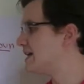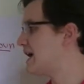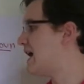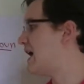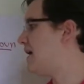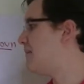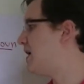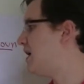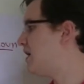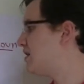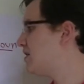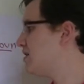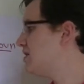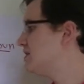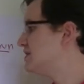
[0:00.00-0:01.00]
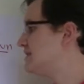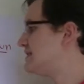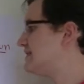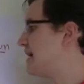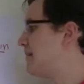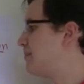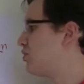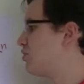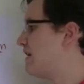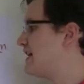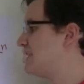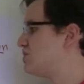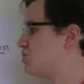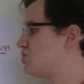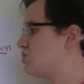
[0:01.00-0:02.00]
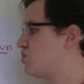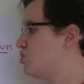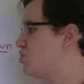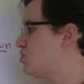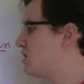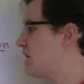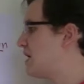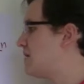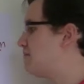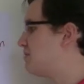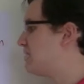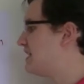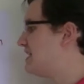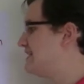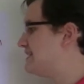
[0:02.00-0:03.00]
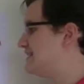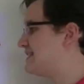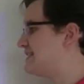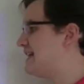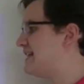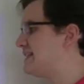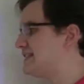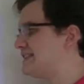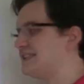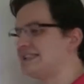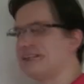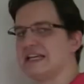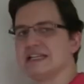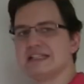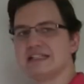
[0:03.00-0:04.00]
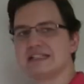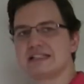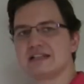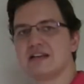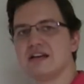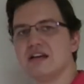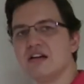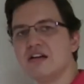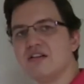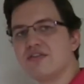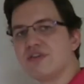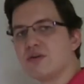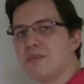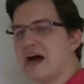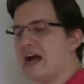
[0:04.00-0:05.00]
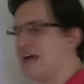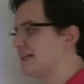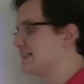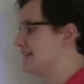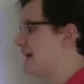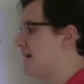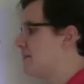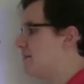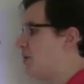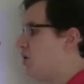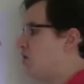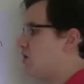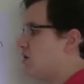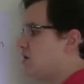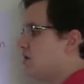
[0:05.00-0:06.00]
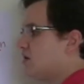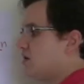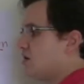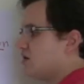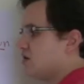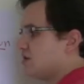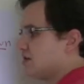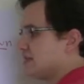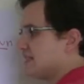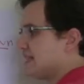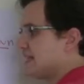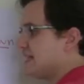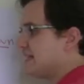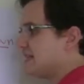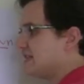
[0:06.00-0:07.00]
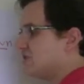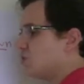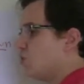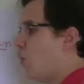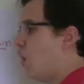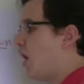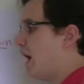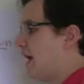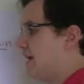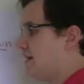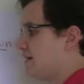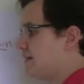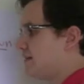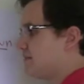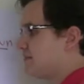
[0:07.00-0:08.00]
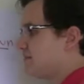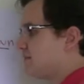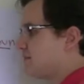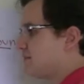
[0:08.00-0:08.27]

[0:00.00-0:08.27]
comma separates two complete sentences. For my example, sentence 1,